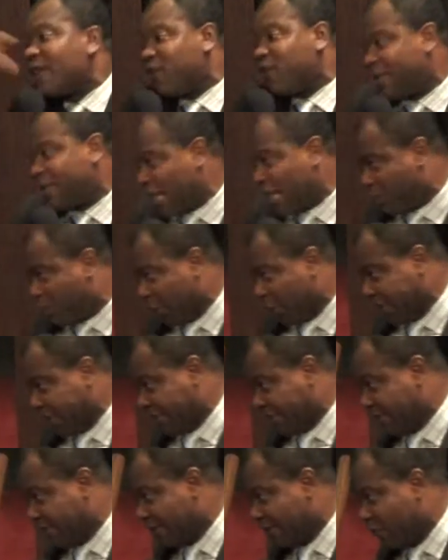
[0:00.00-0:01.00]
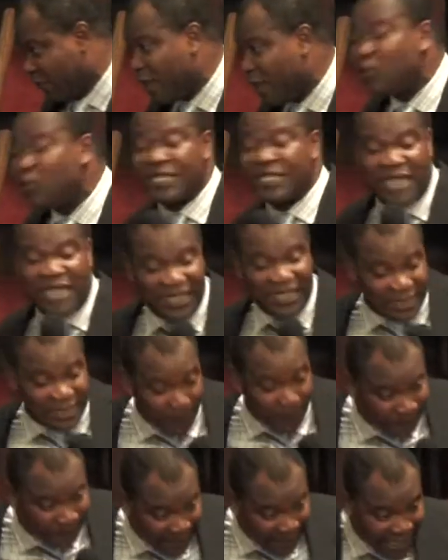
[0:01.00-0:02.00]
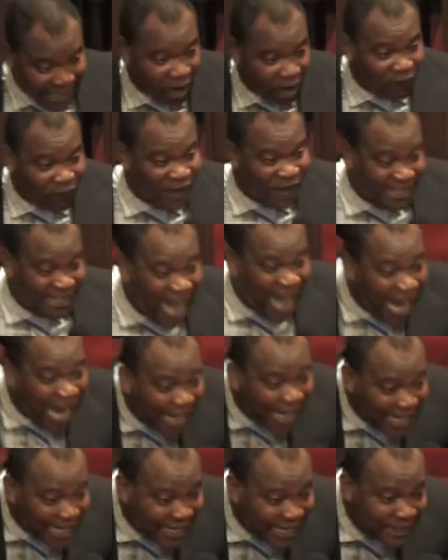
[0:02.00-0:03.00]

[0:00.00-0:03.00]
from that point. When you start the prayer of attack.